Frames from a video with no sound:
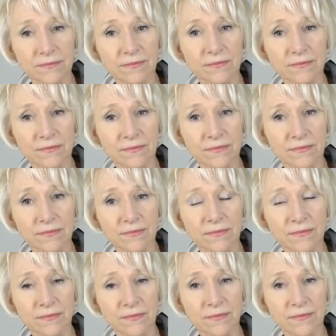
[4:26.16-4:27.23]

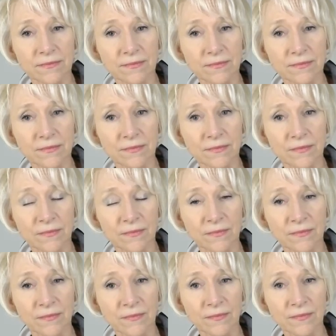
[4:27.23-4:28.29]

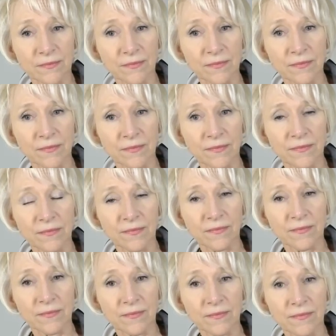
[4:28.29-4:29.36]

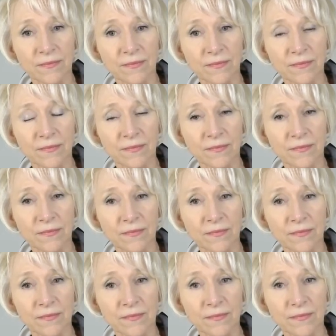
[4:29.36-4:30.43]

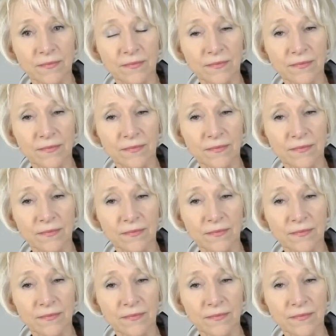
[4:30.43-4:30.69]
No words are spoken by the person on screen.